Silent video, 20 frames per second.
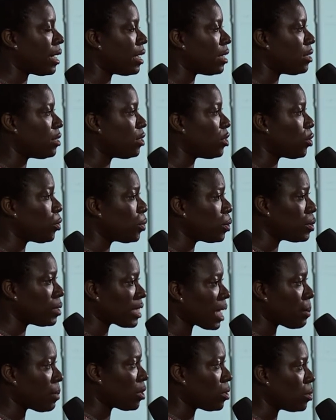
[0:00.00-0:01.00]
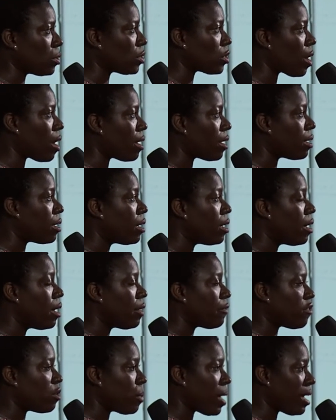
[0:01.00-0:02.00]
And two of those chemicals are
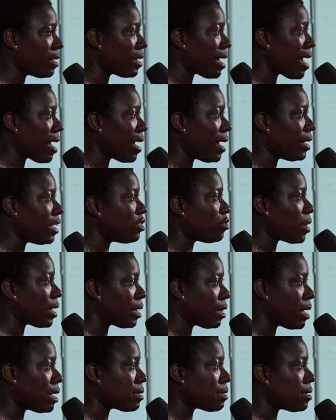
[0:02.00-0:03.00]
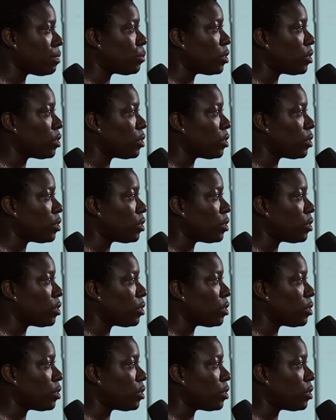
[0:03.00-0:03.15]
formaldehyde and triclosan,